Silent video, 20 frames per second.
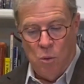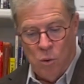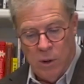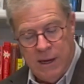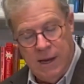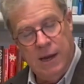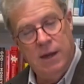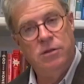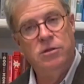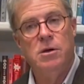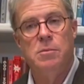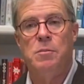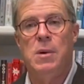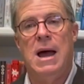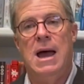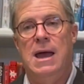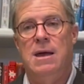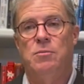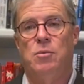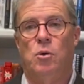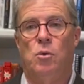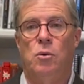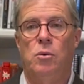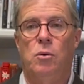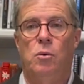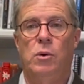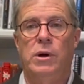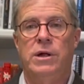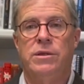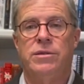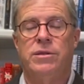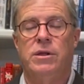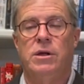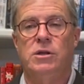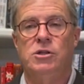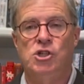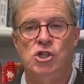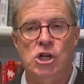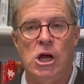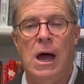We end the Bible with
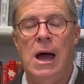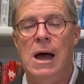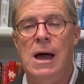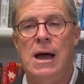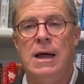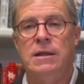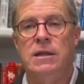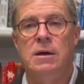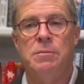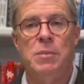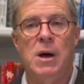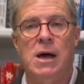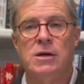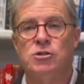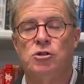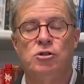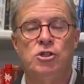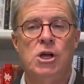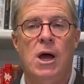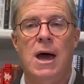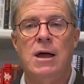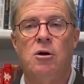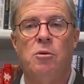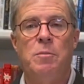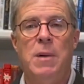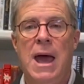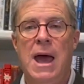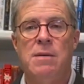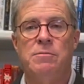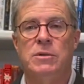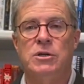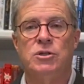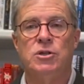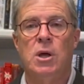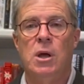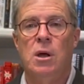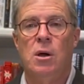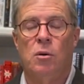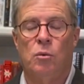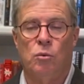John, the Apostle John on Patmos,
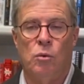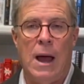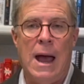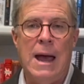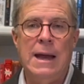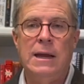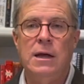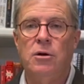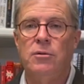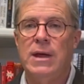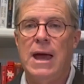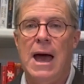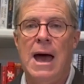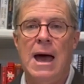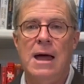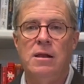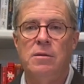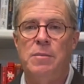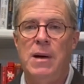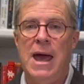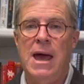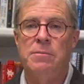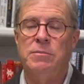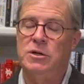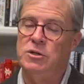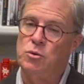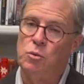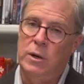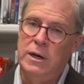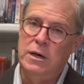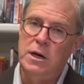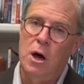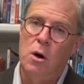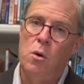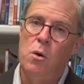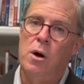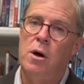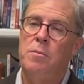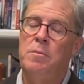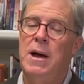writing on the Isle of Patmos. We
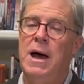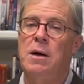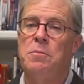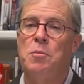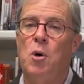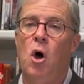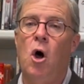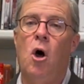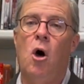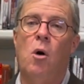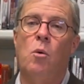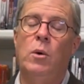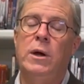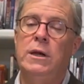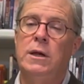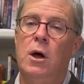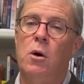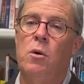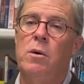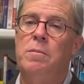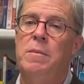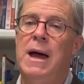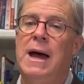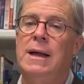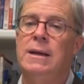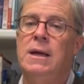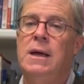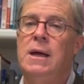know about Paul. We know about